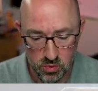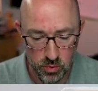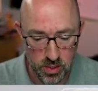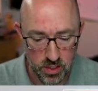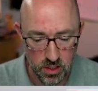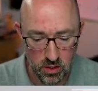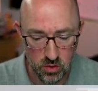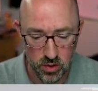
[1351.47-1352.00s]
We
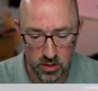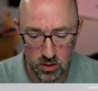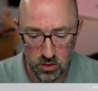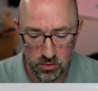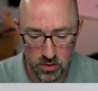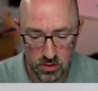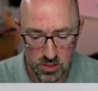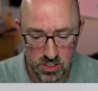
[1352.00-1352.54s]
need to click
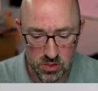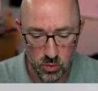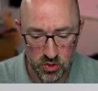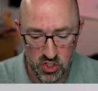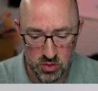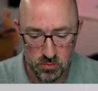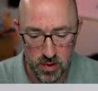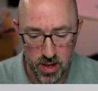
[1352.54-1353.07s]
on the
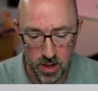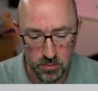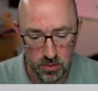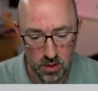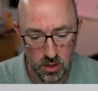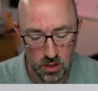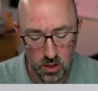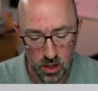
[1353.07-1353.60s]
switch map
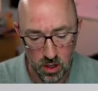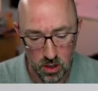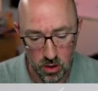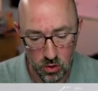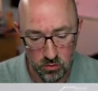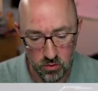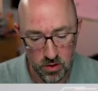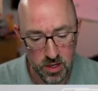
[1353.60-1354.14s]

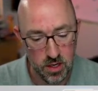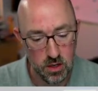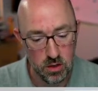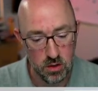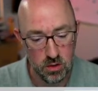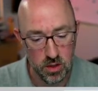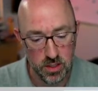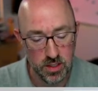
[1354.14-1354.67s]
over
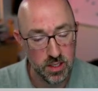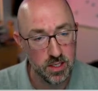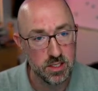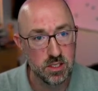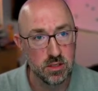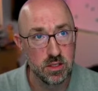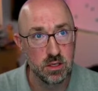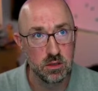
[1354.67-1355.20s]
here and get it
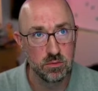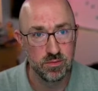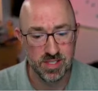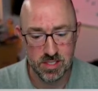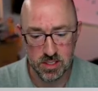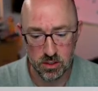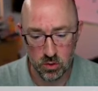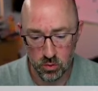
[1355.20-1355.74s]
to the
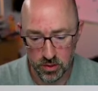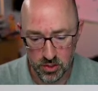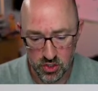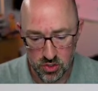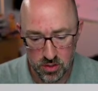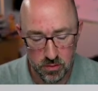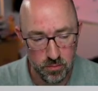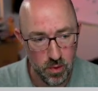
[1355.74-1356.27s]
single
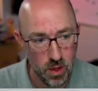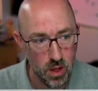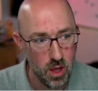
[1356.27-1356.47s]
entry.